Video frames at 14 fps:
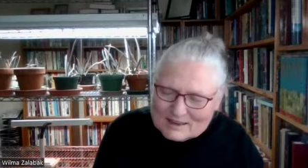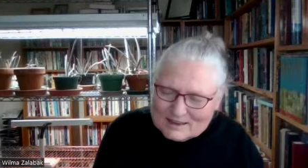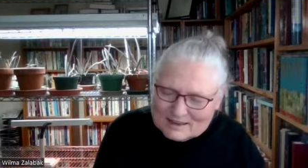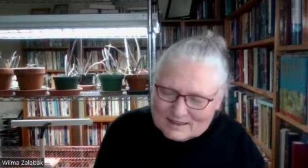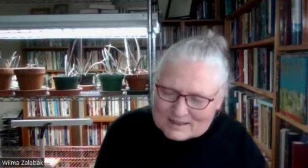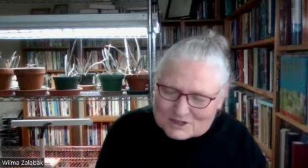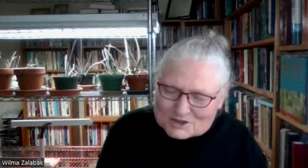And
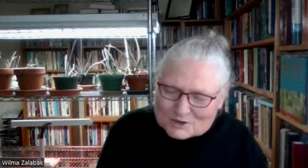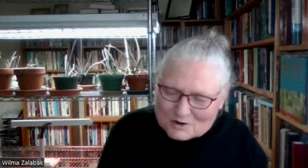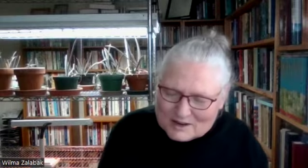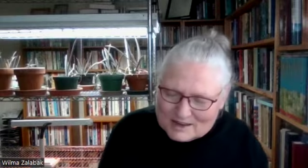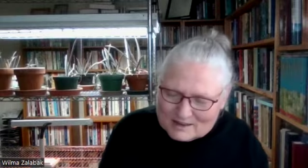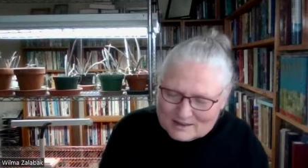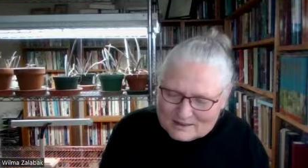in the
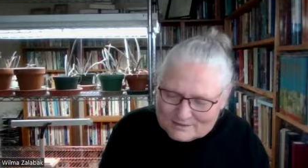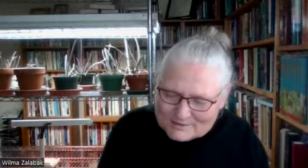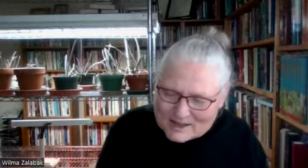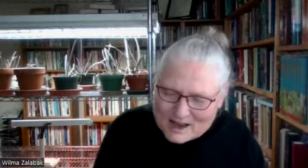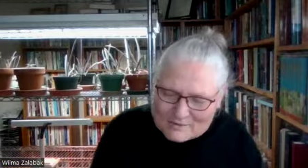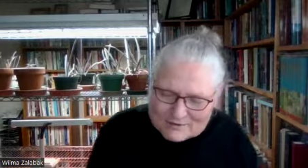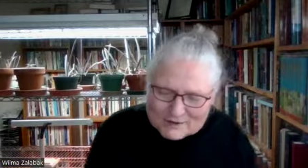joy of
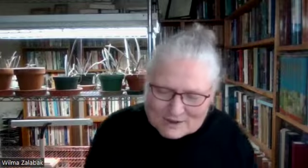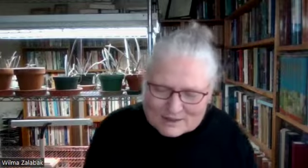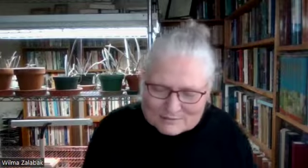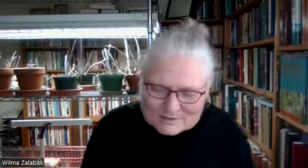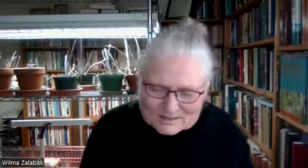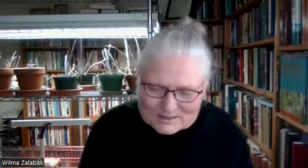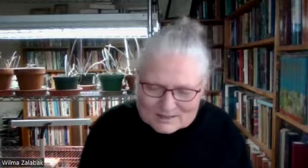that
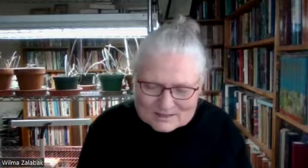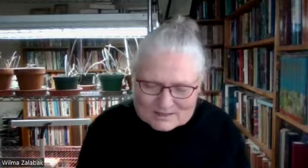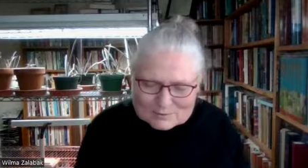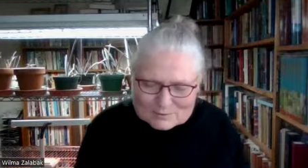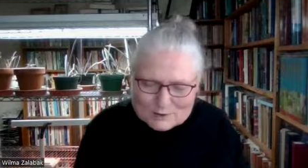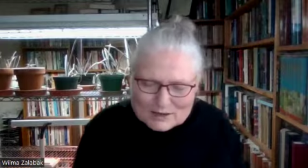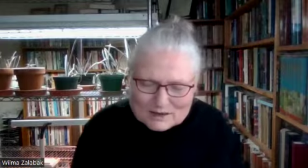
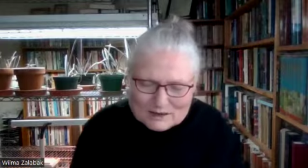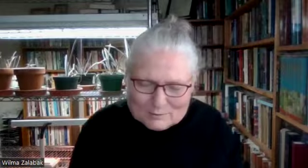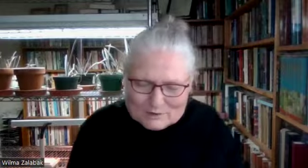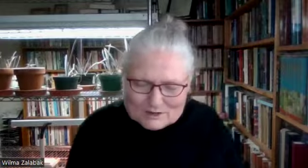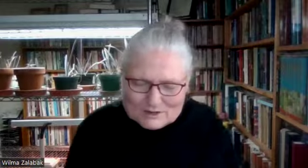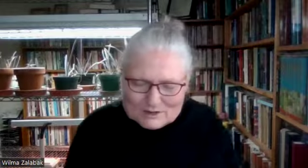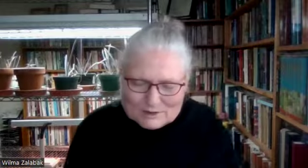forgiveness, we
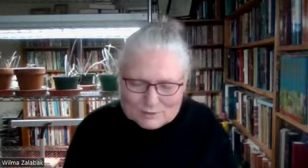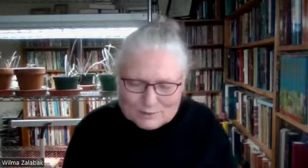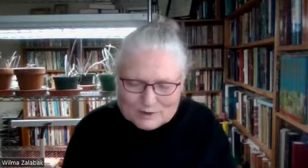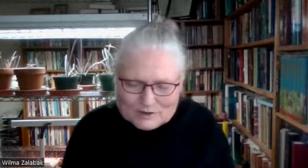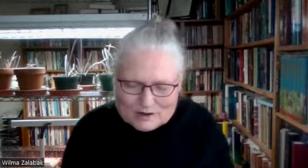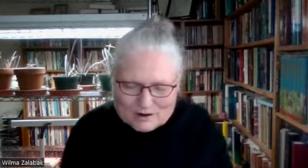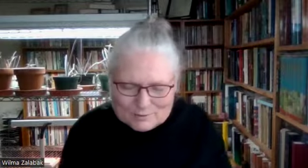come to you
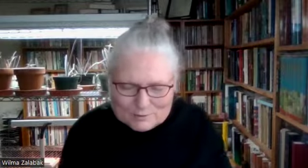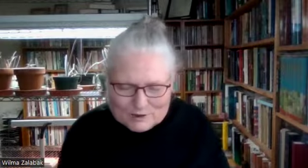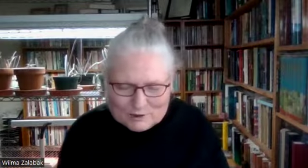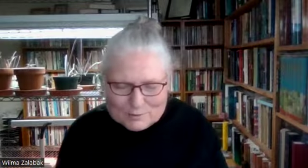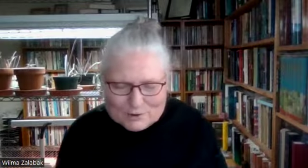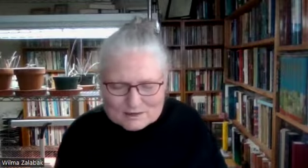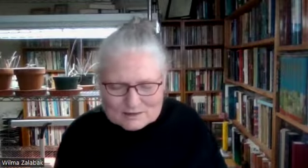with our
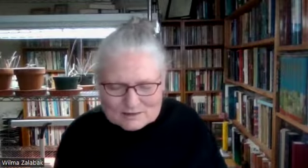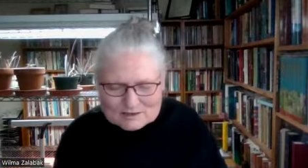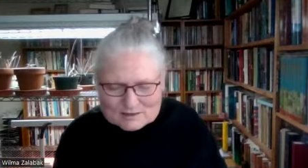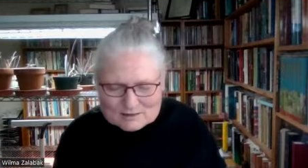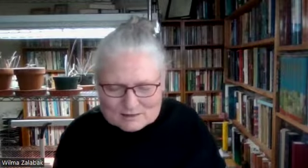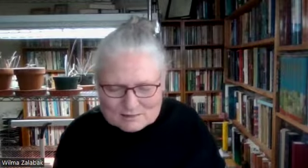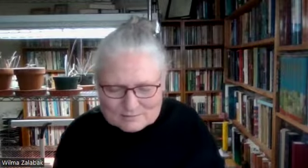
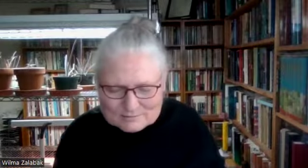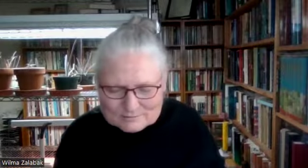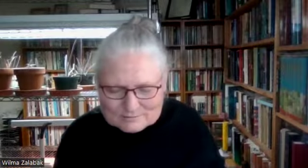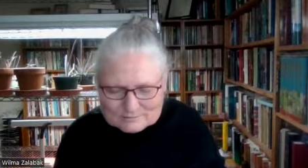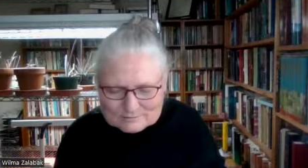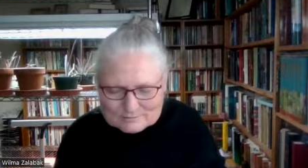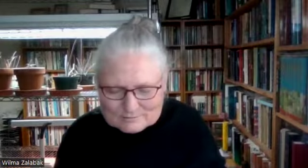requests.
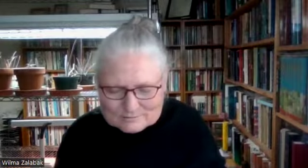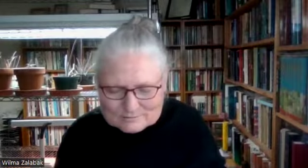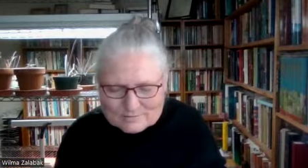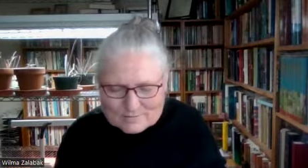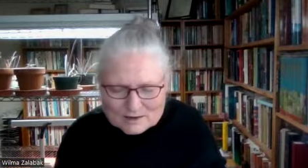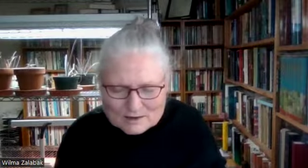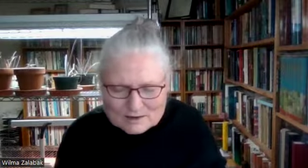
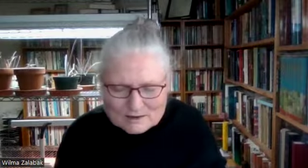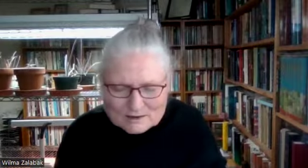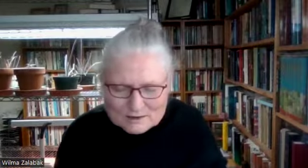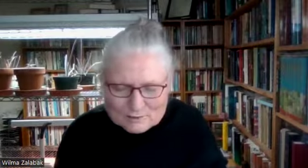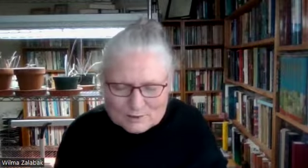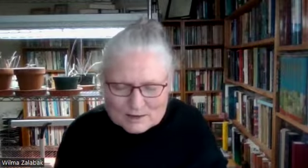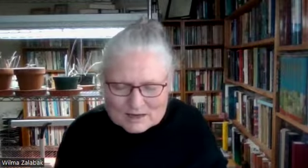
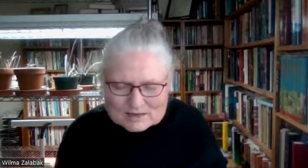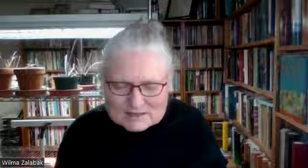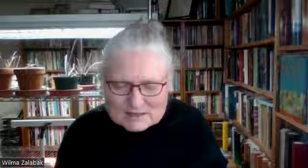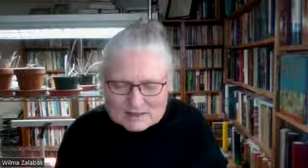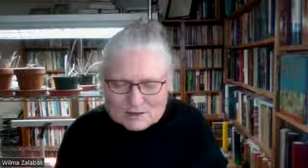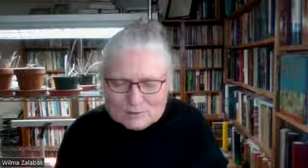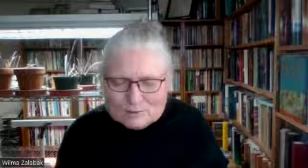We ask
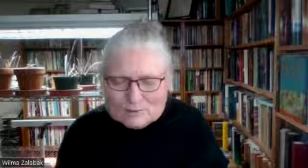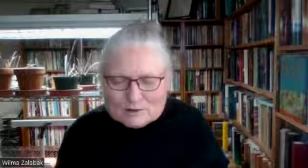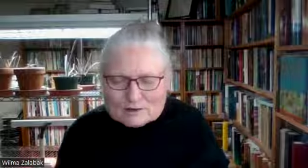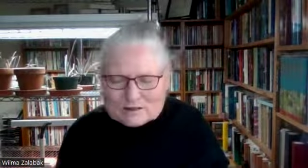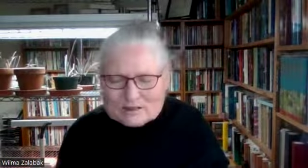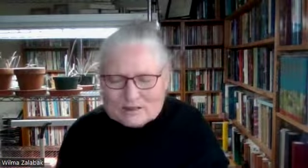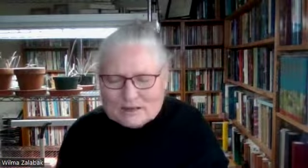that you
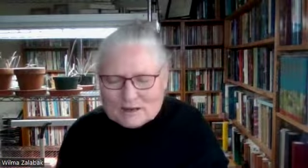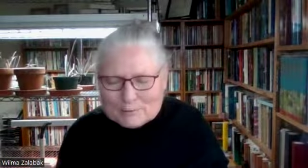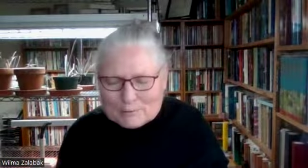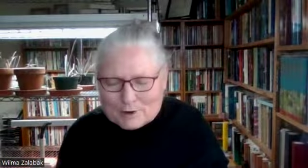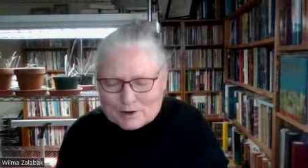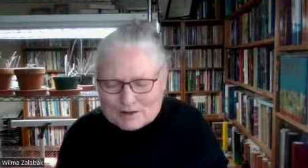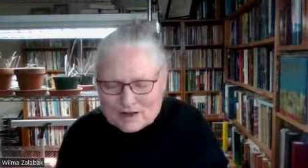will clean
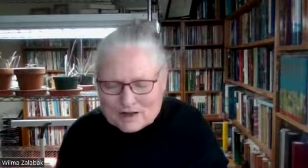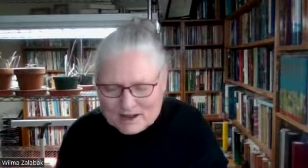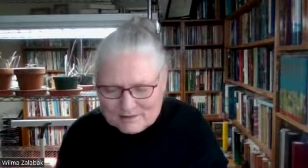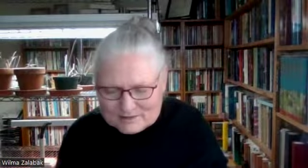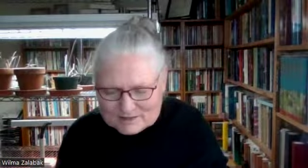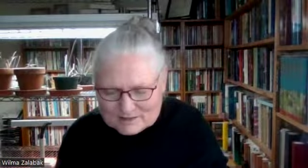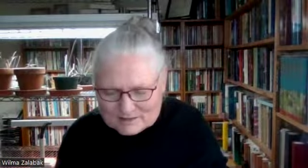up our
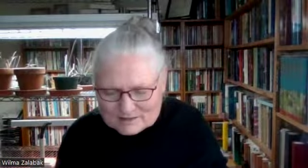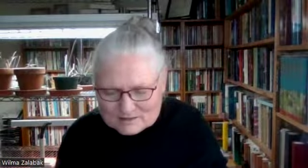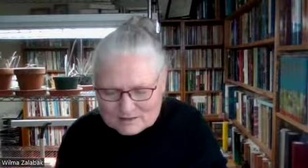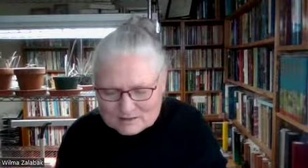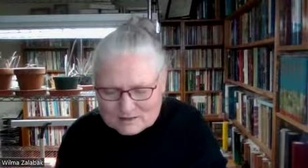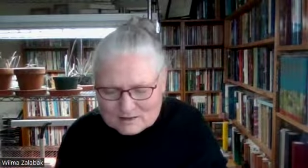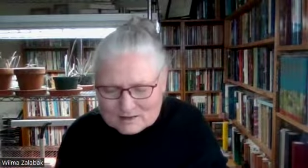lives
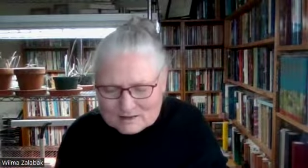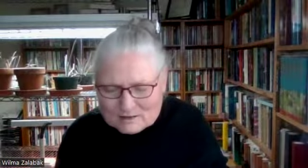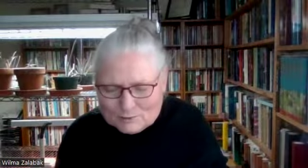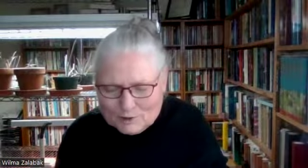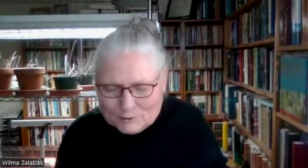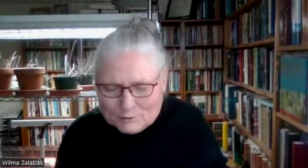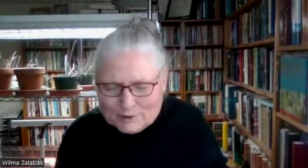
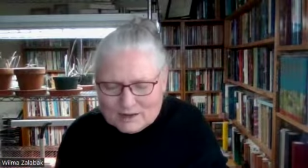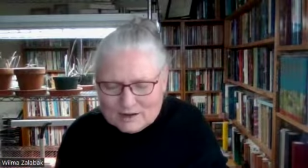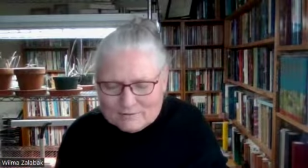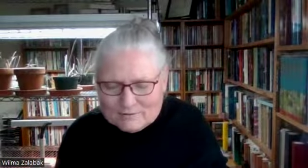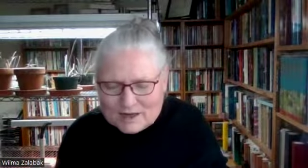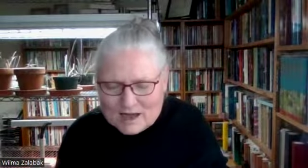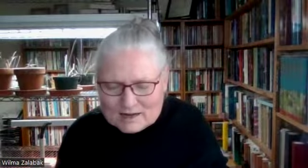where we
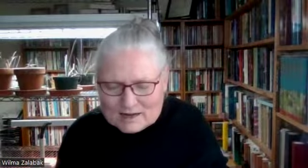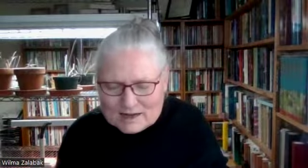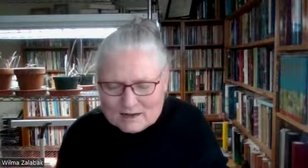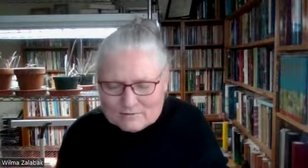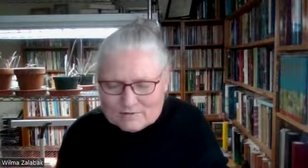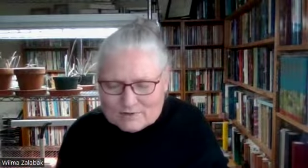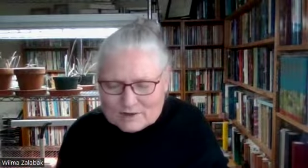have had
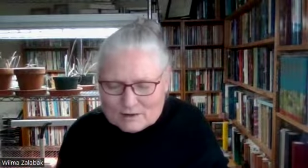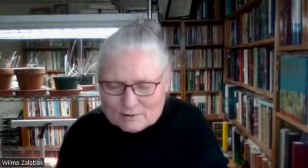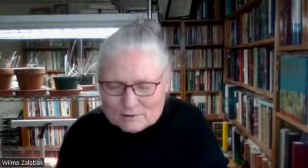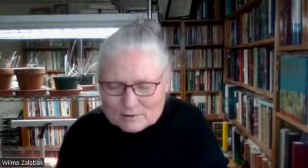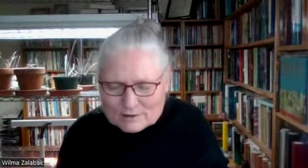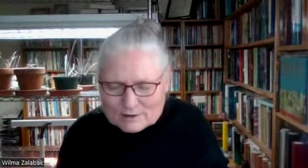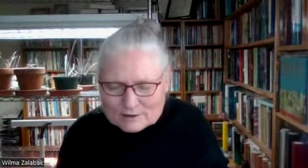envy
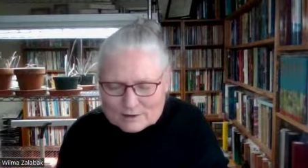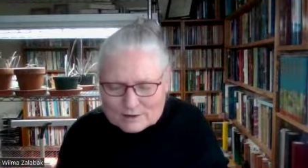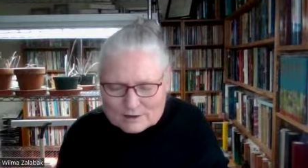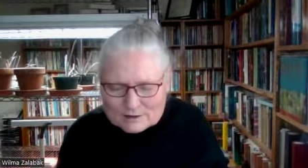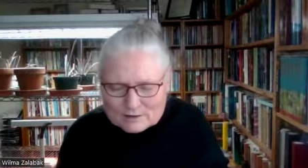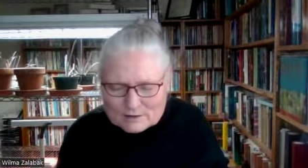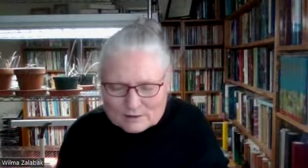or
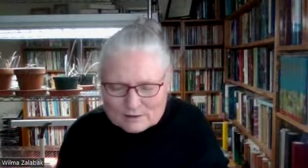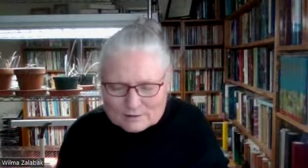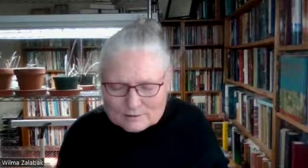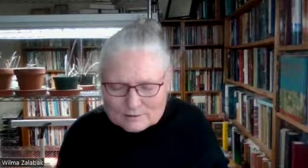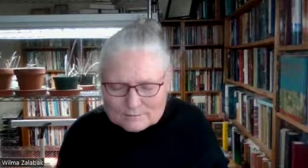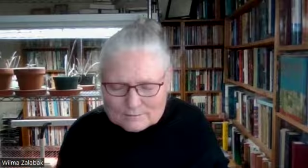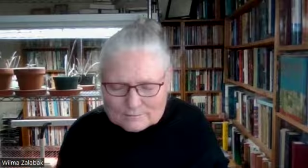
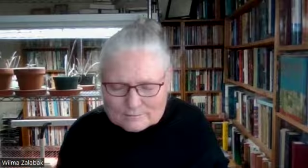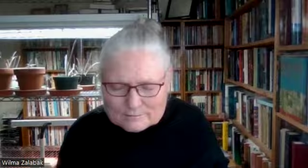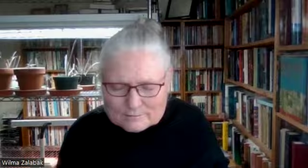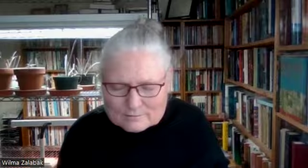um,